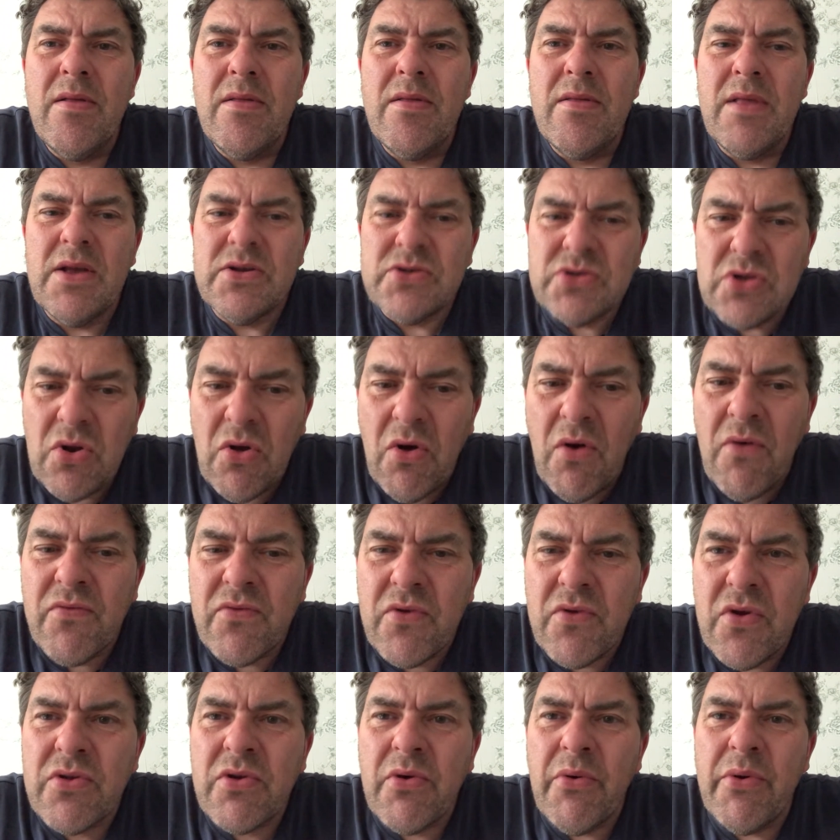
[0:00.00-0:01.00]
There's a lot of
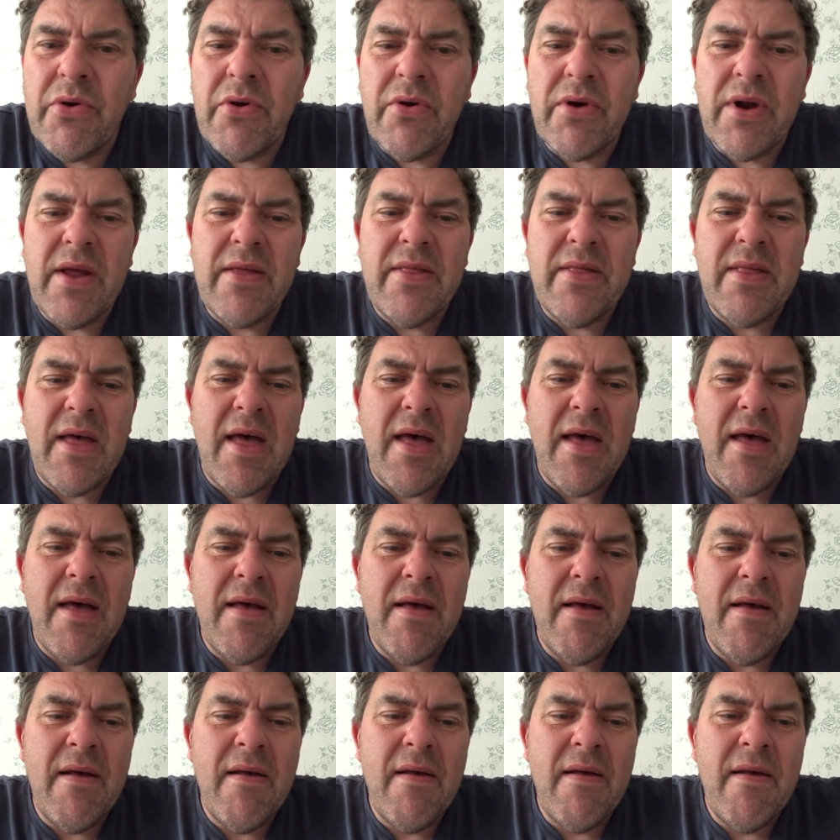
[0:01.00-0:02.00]
good going on out there.
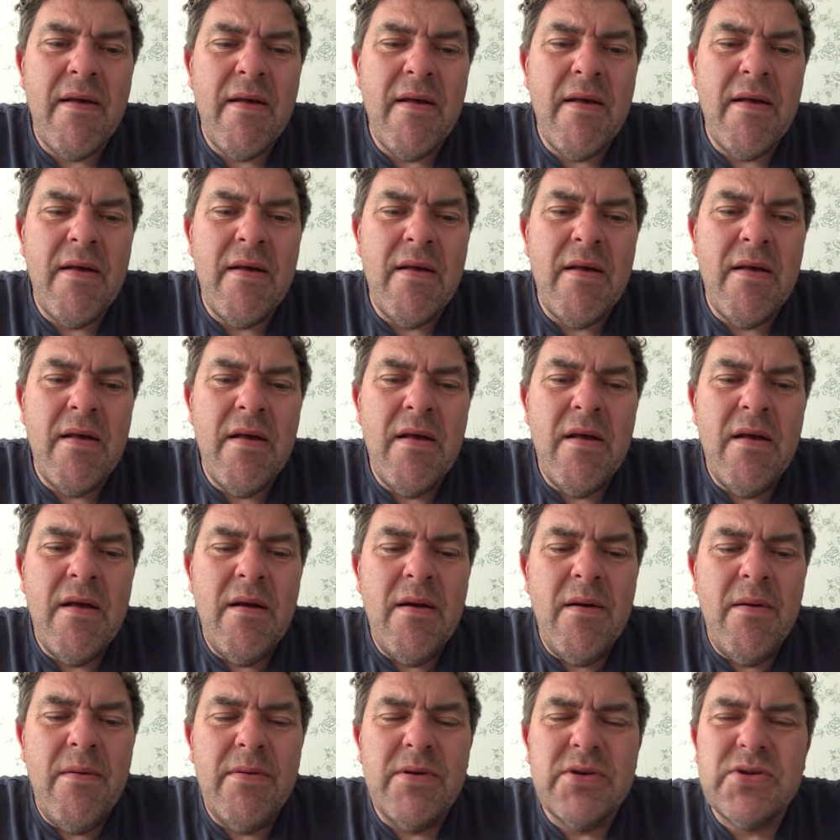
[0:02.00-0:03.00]

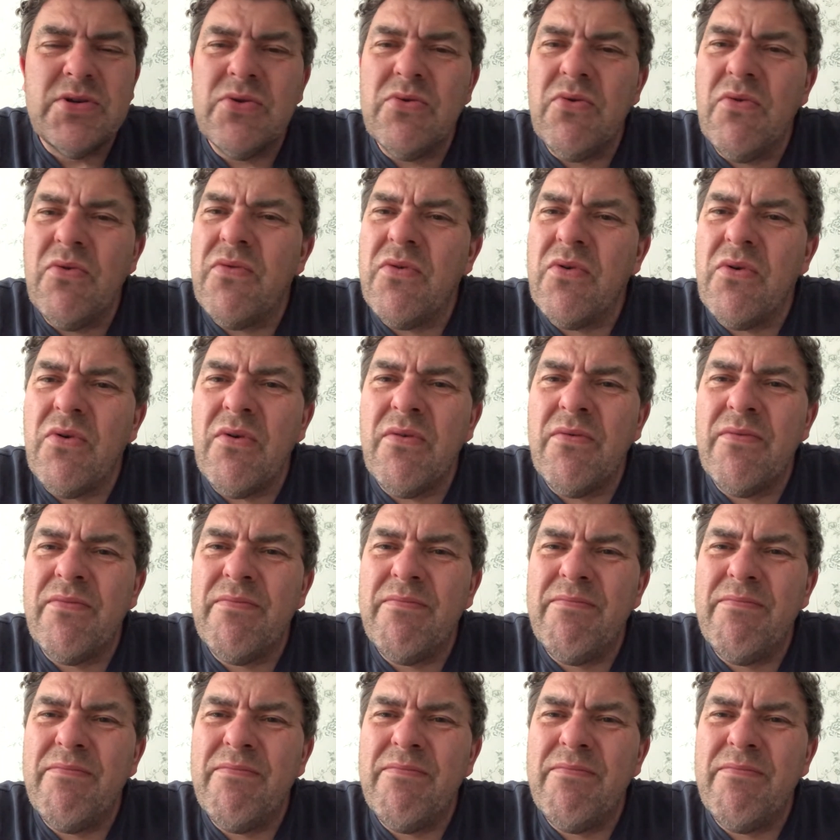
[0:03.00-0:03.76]
There's an awful lot of